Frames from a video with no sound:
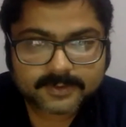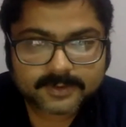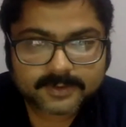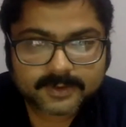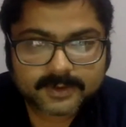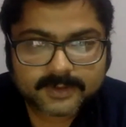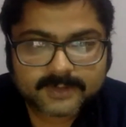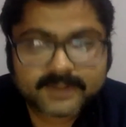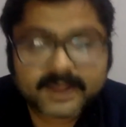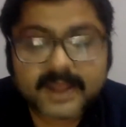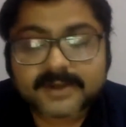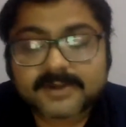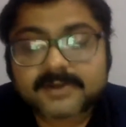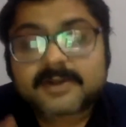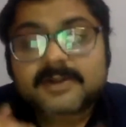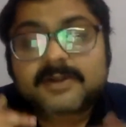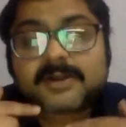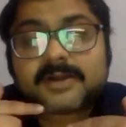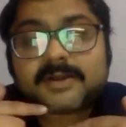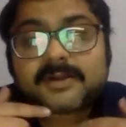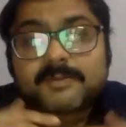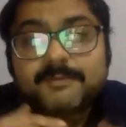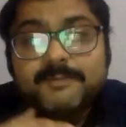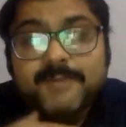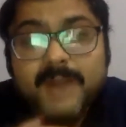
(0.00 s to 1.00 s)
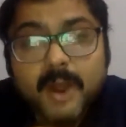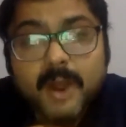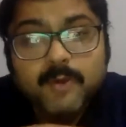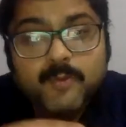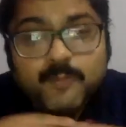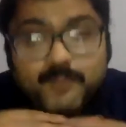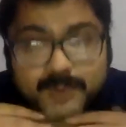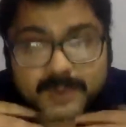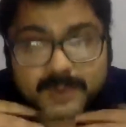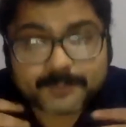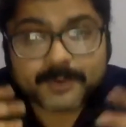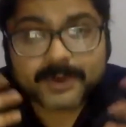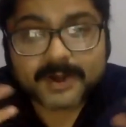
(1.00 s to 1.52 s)
that brown
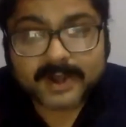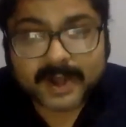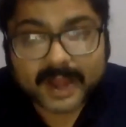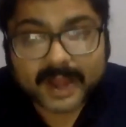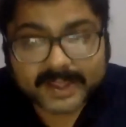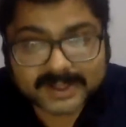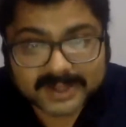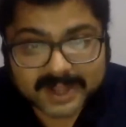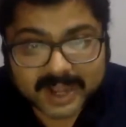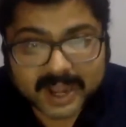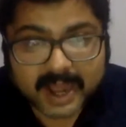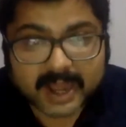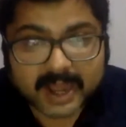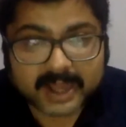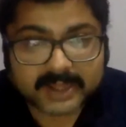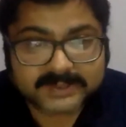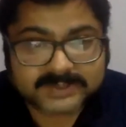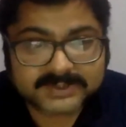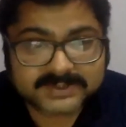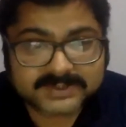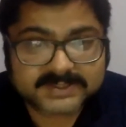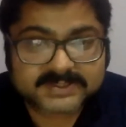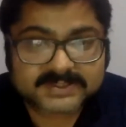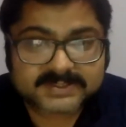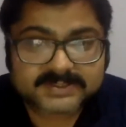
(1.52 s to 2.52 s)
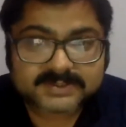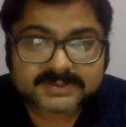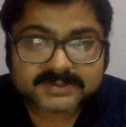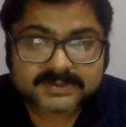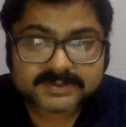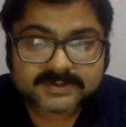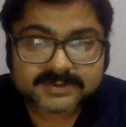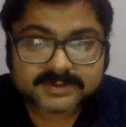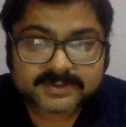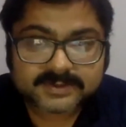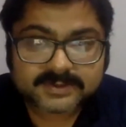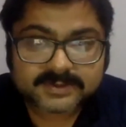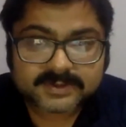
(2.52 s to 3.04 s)
people like us
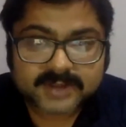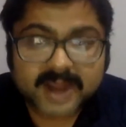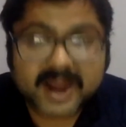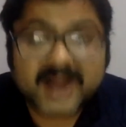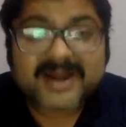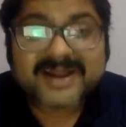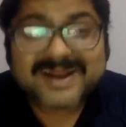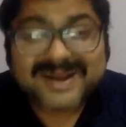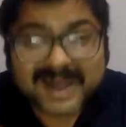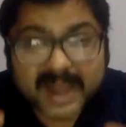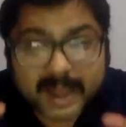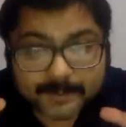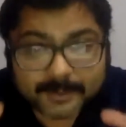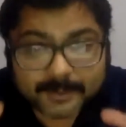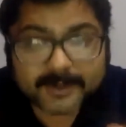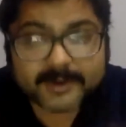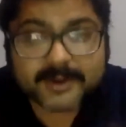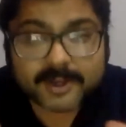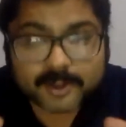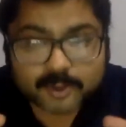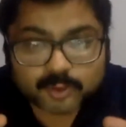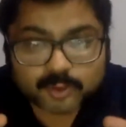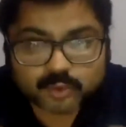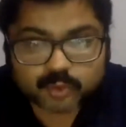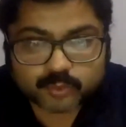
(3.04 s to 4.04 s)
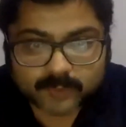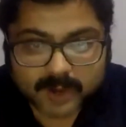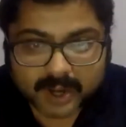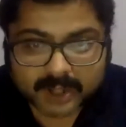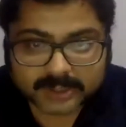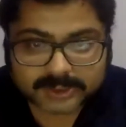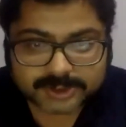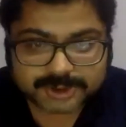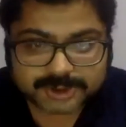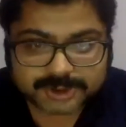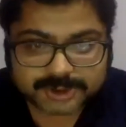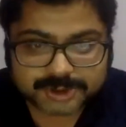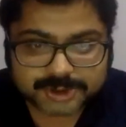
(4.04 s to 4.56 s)
are clamoring too
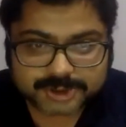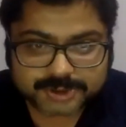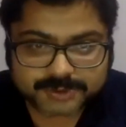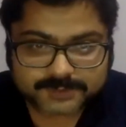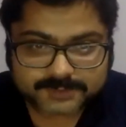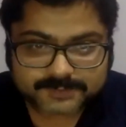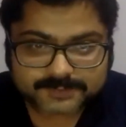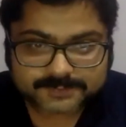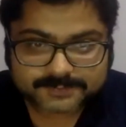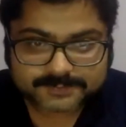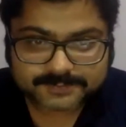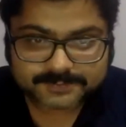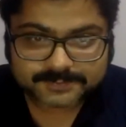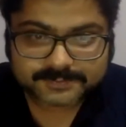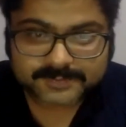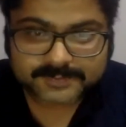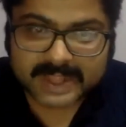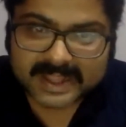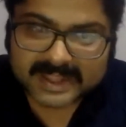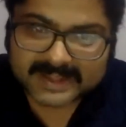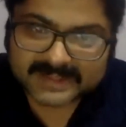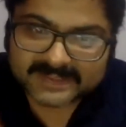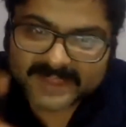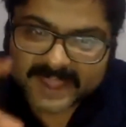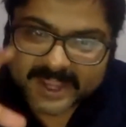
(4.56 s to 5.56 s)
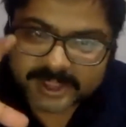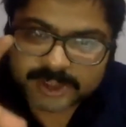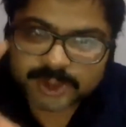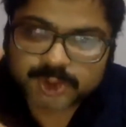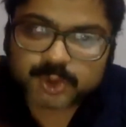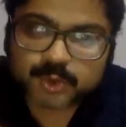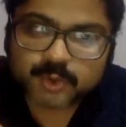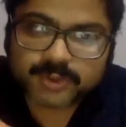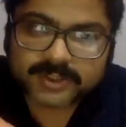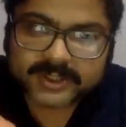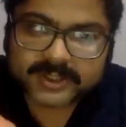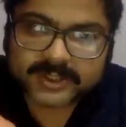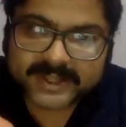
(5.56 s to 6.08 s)
much. They
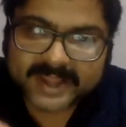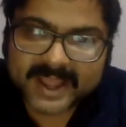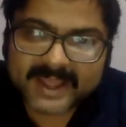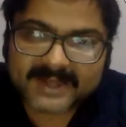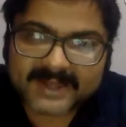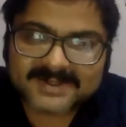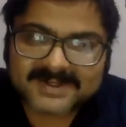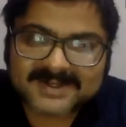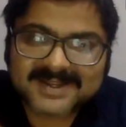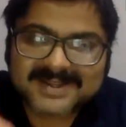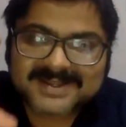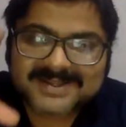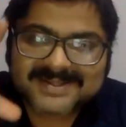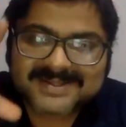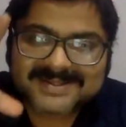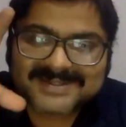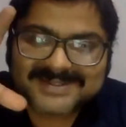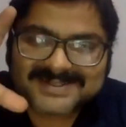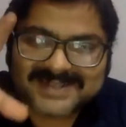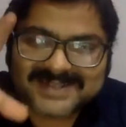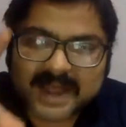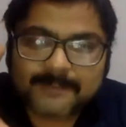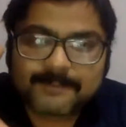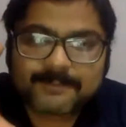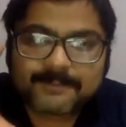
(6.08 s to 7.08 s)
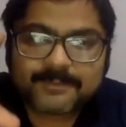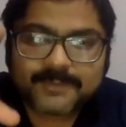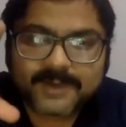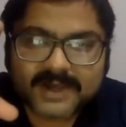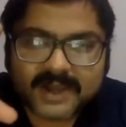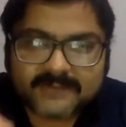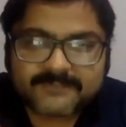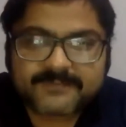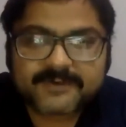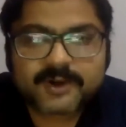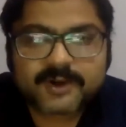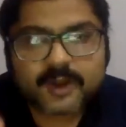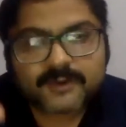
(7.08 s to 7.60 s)
should get some
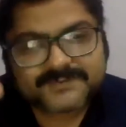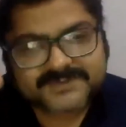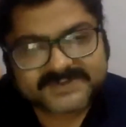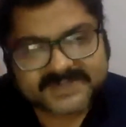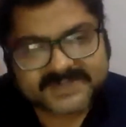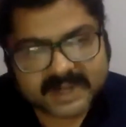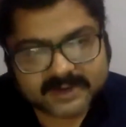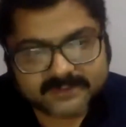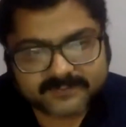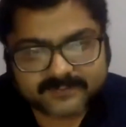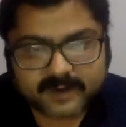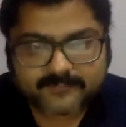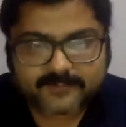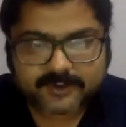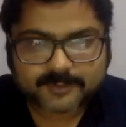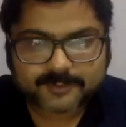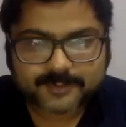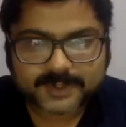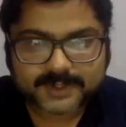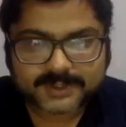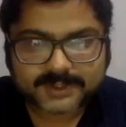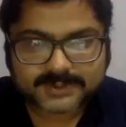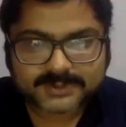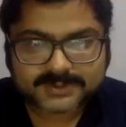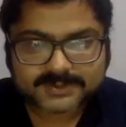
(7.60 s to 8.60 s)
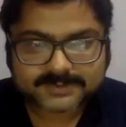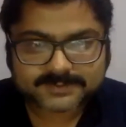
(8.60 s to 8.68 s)
level of self government.